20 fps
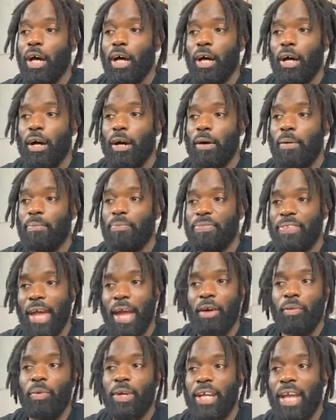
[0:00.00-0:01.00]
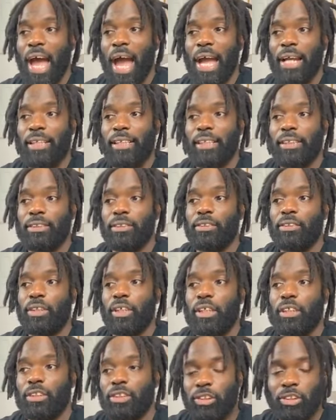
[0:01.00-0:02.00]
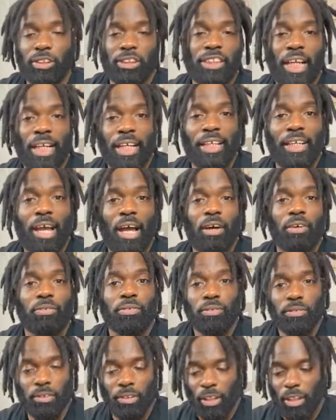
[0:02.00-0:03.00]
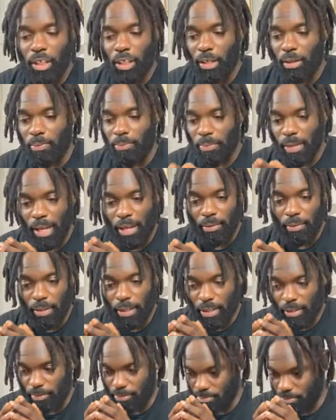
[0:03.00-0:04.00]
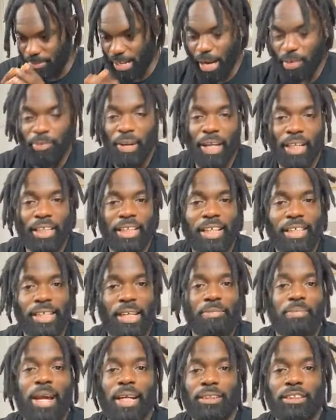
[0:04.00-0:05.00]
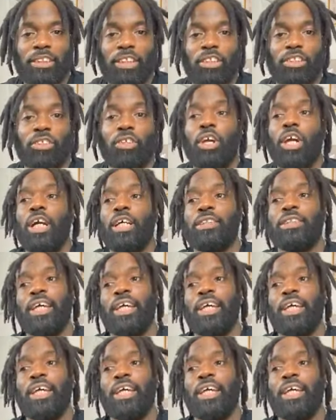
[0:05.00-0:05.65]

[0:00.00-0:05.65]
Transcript: That way I can check it out directly and get back to you.